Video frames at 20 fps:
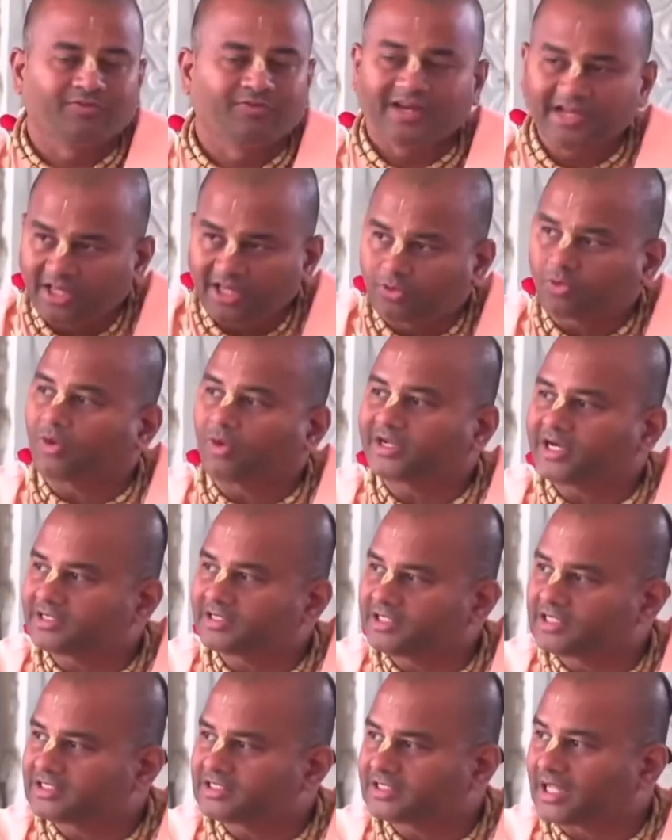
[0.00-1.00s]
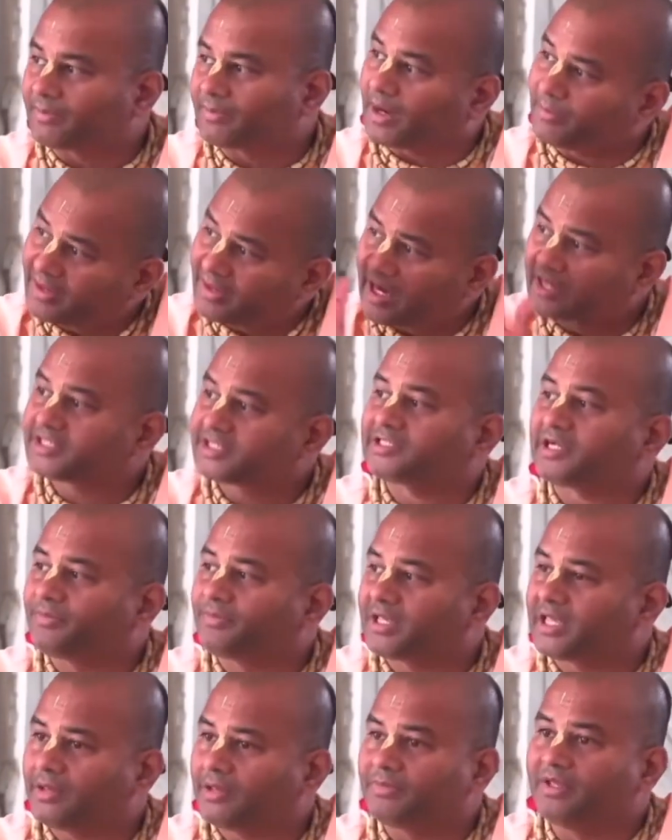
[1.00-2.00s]
So when he quoted this, the
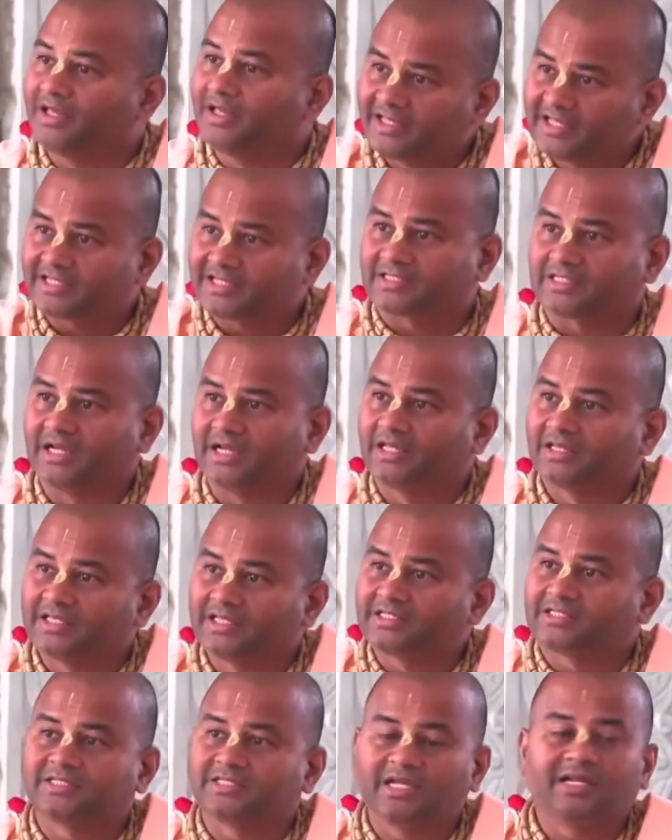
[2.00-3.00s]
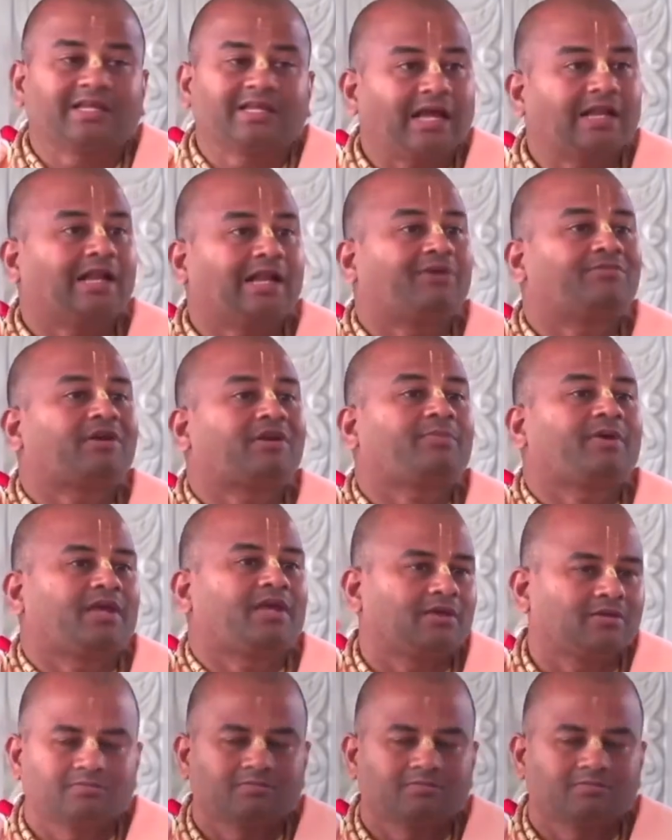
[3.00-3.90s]
Brahmarakshasa became, yes, this sin can never